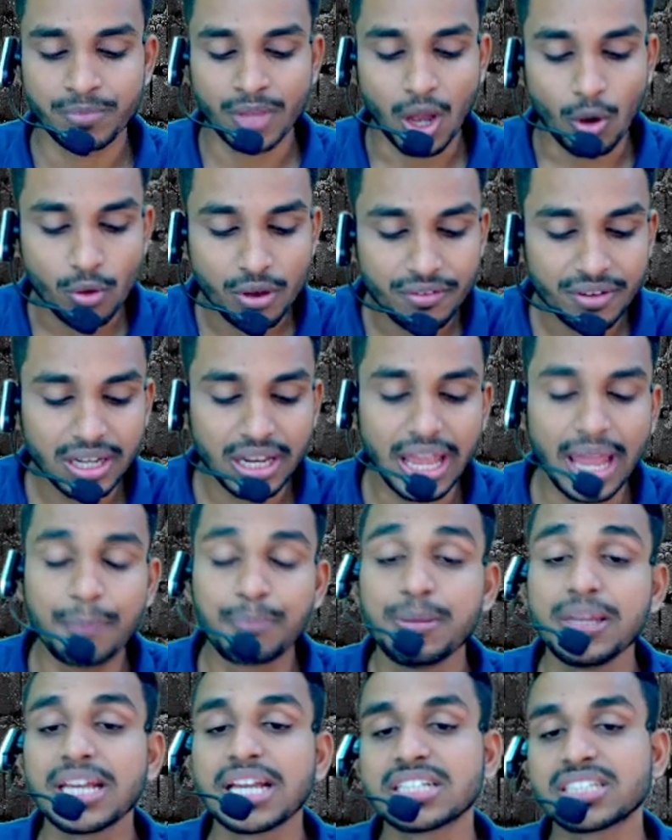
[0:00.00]
However,
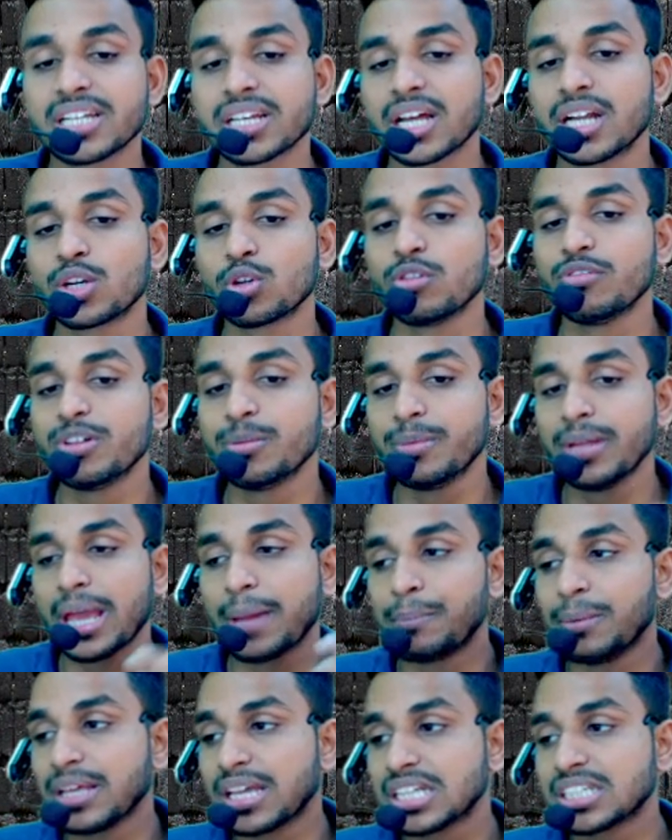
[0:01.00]
application control will be
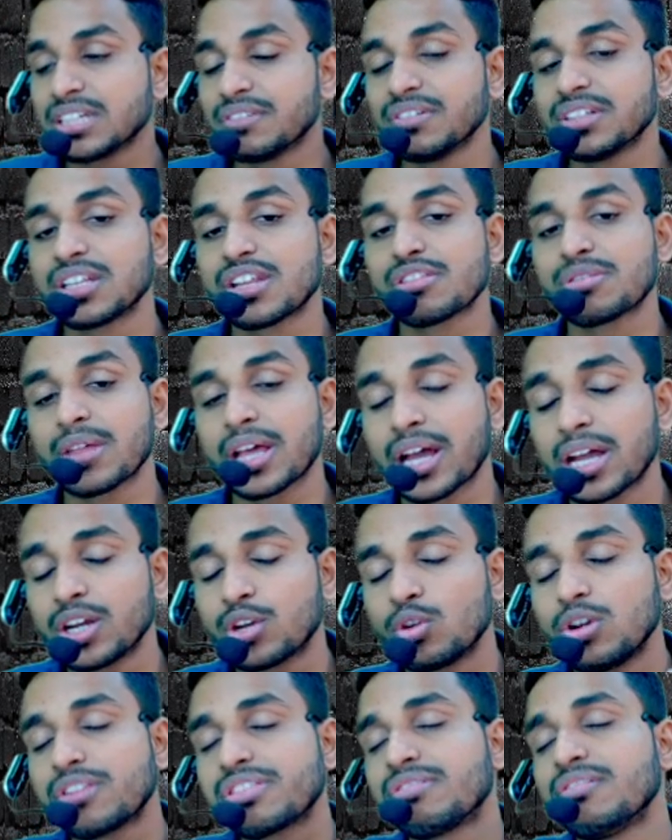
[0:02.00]
application with
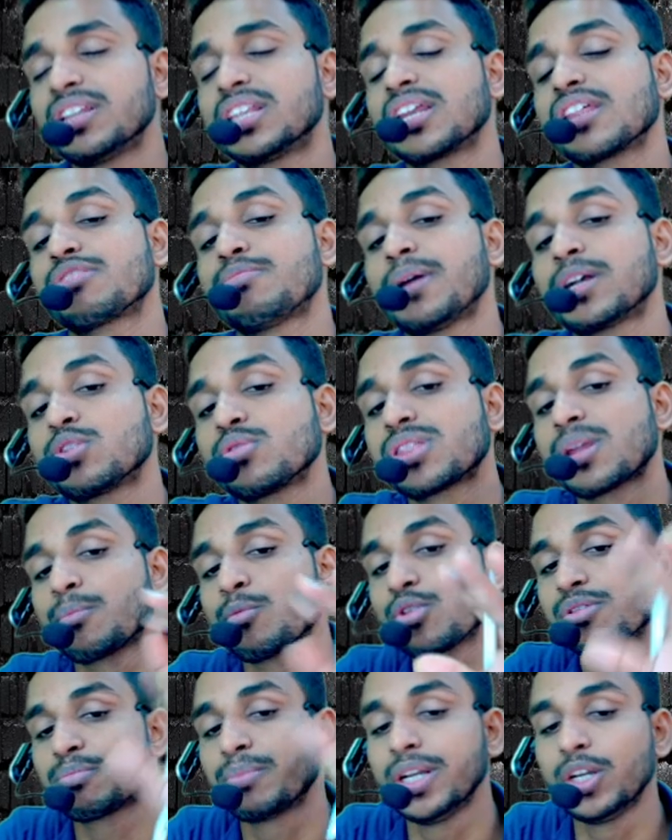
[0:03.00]
controls with respect to
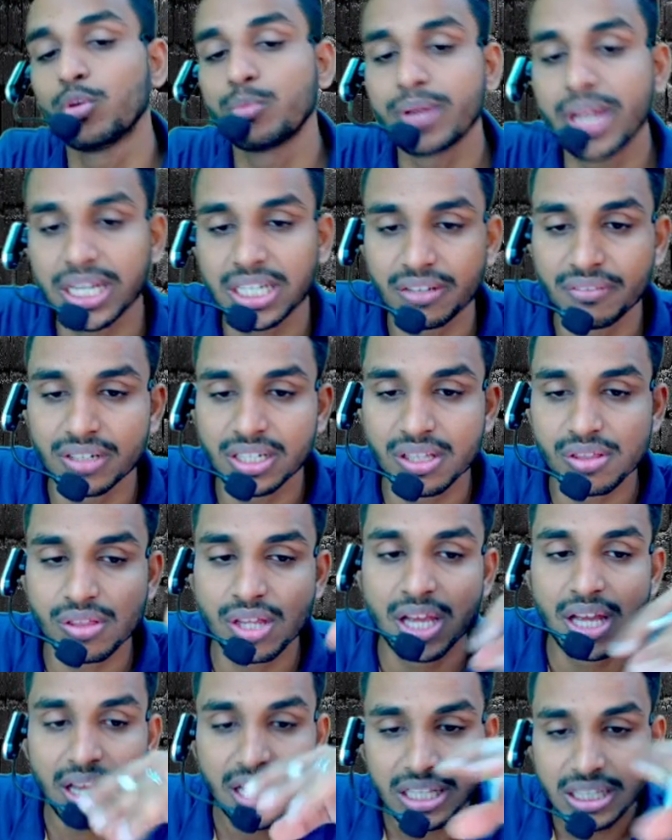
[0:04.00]
suppose P2P activities.
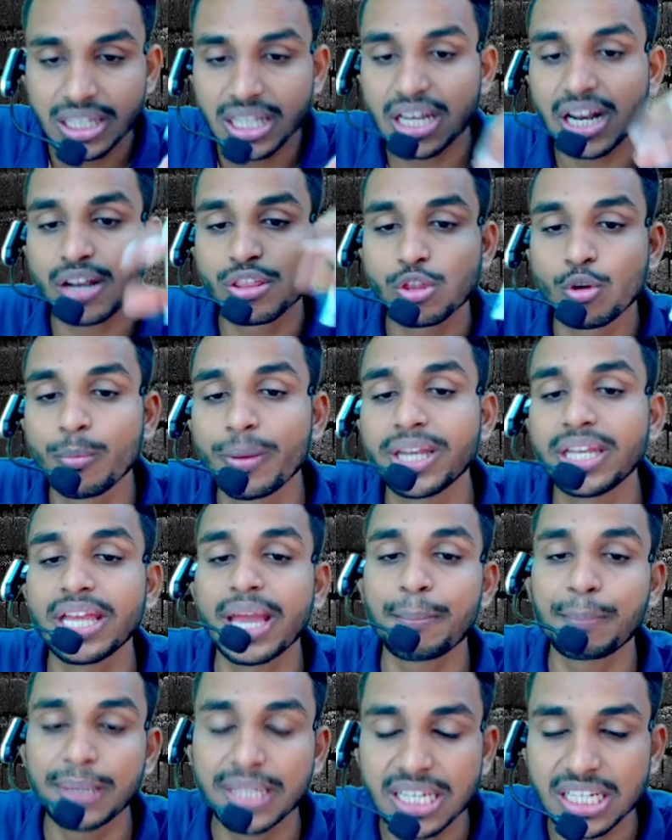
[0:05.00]
There are so many
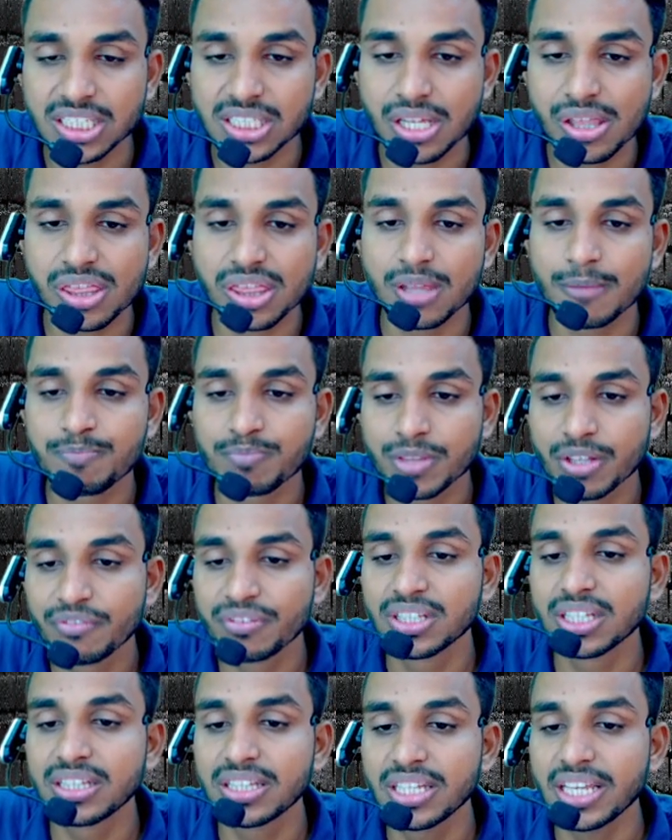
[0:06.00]
applications
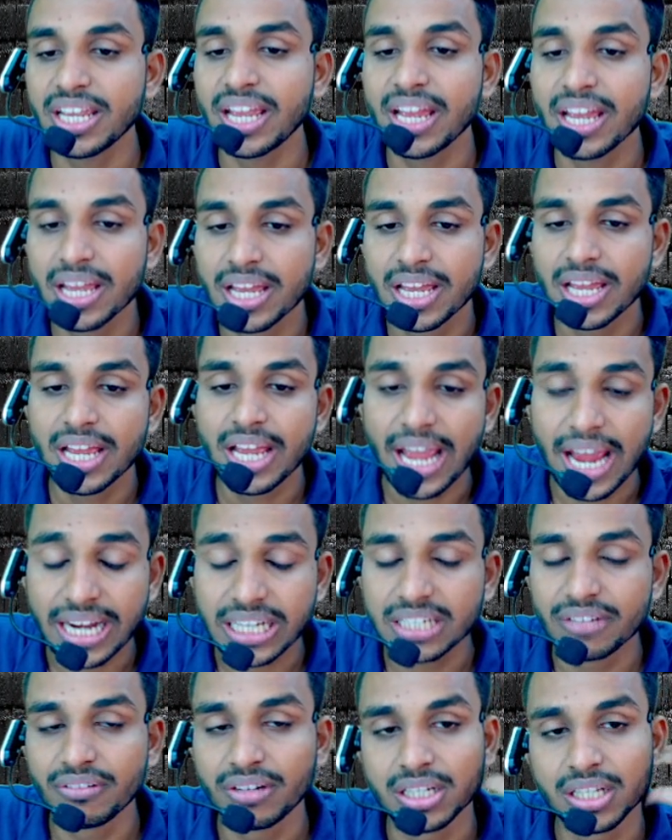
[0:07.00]
within the
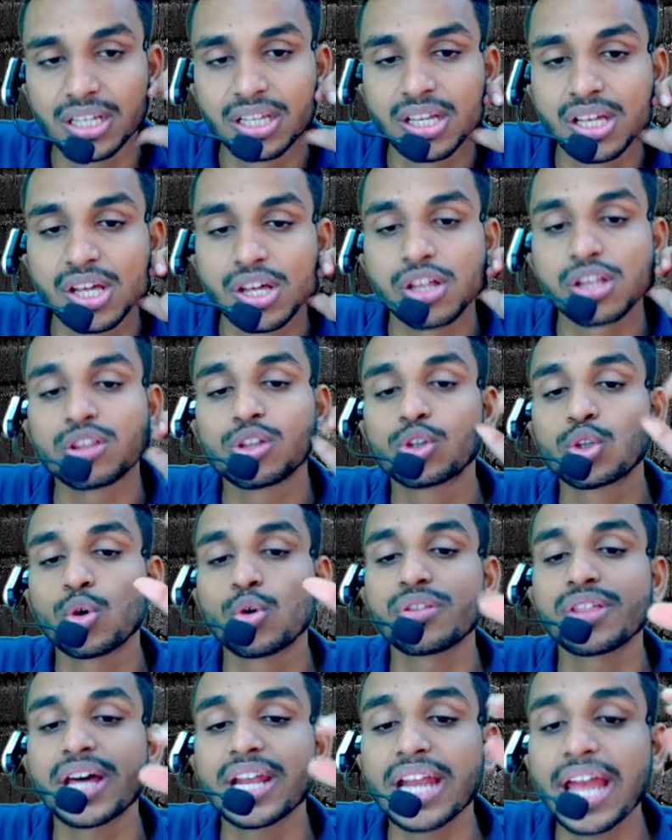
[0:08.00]
activity. So
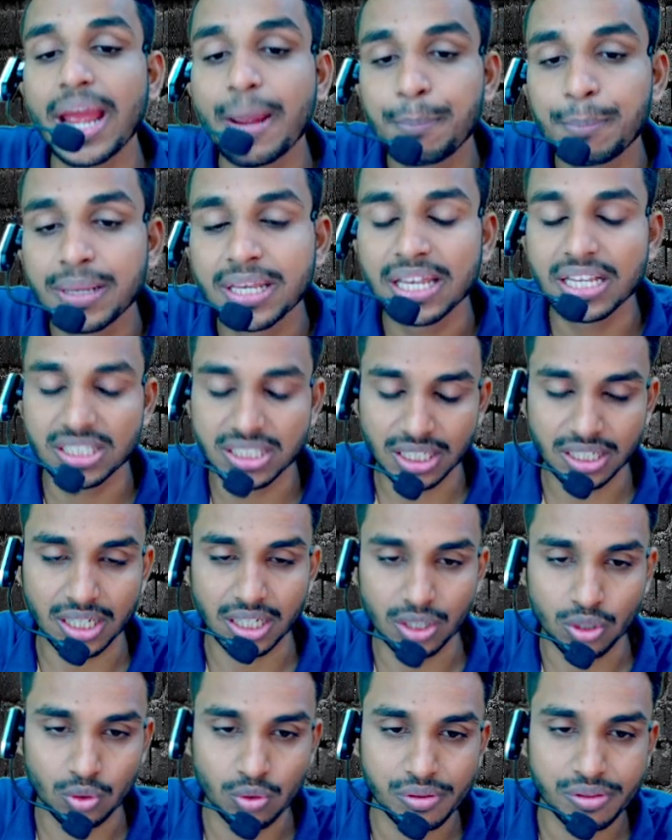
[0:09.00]
those are application
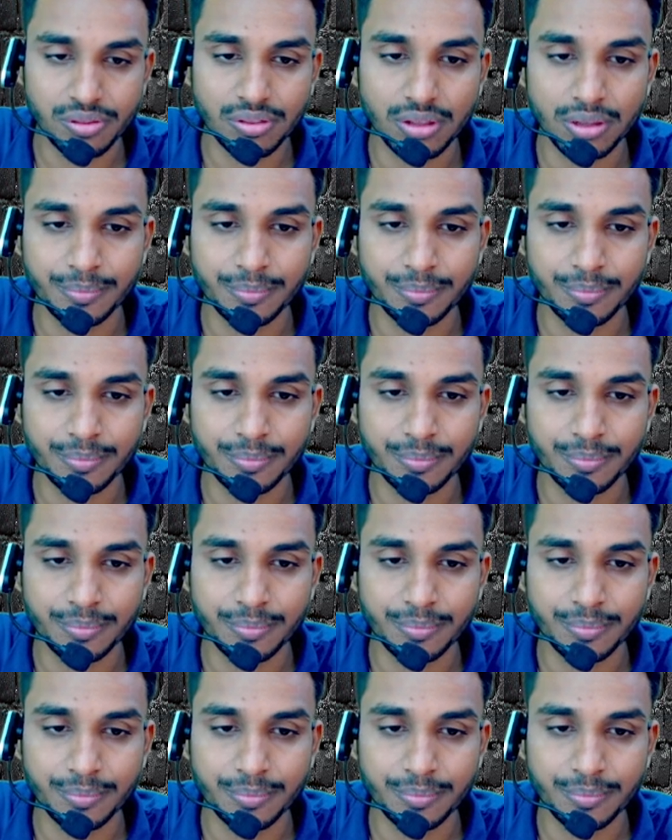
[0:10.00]
controls.